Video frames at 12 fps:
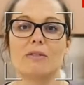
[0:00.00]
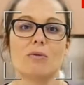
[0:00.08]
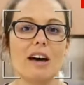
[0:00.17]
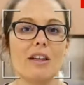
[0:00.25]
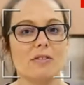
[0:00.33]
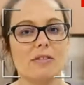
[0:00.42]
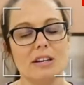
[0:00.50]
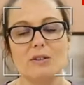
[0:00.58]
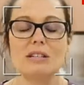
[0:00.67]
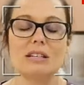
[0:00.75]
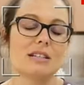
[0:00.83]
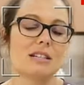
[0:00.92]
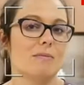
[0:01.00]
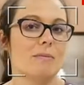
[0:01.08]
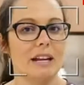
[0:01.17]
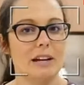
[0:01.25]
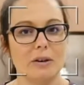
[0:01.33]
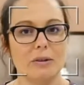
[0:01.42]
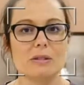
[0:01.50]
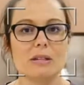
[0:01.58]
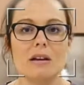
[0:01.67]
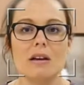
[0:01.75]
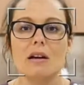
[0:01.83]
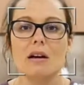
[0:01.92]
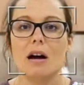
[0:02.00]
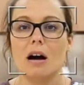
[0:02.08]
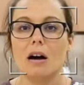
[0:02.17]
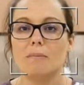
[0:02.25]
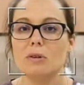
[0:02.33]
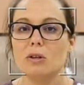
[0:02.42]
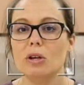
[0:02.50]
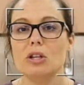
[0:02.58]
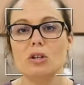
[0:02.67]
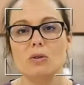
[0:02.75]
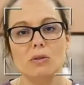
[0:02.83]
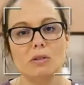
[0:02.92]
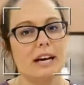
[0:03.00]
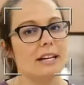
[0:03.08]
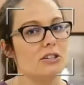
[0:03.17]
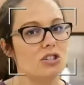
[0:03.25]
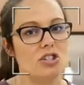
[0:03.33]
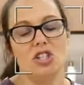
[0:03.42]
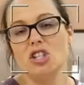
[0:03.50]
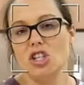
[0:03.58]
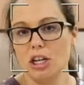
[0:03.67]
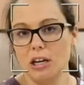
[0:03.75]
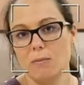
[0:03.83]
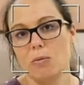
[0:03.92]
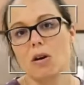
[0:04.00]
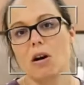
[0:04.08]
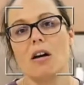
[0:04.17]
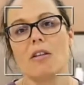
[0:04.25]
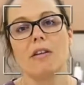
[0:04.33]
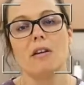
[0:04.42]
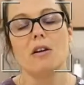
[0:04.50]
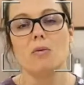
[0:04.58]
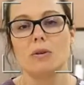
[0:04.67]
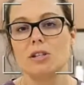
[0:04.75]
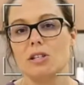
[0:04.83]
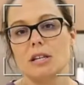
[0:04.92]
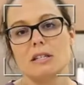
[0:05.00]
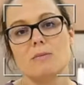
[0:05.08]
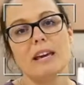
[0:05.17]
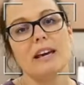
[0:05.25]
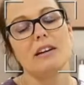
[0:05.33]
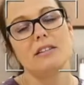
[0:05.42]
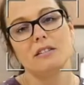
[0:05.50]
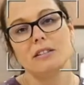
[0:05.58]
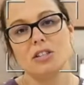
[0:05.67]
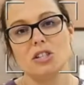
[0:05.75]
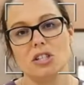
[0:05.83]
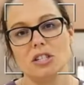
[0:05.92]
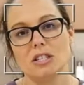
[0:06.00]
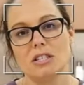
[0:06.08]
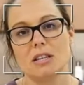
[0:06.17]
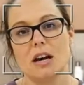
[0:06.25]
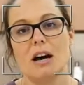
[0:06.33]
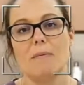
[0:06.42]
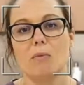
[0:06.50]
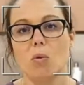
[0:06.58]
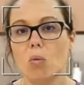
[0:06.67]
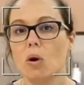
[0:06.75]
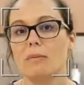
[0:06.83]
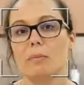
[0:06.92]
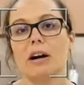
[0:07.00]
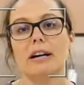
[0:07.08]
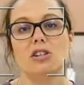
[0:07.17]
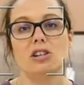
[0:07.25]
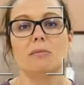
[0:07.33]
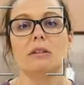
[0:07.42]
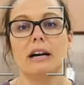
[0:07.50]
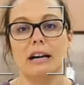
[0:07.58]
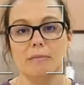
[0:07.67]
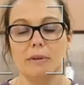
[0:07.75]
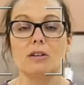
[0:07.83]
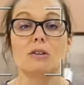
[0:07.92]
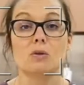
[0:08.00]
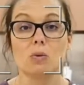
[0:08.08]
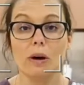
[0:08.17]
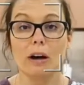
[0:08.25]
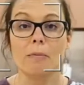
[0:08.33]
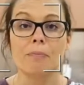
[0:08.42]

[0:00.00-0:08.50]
Rather than using the tomatoes, you could utilize just the chicken broth, which does make a delicious one pot jambalaya meal as well.